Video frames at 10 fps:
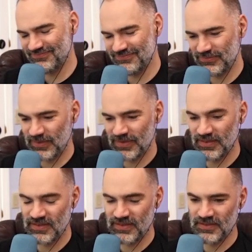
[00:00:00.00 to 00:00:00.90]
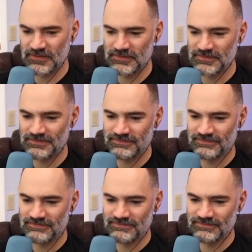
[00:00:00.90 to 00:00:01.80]

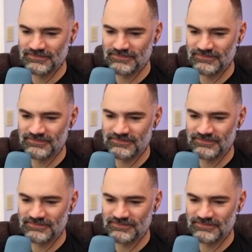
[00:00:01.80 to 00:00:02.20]
The person shown says nothing.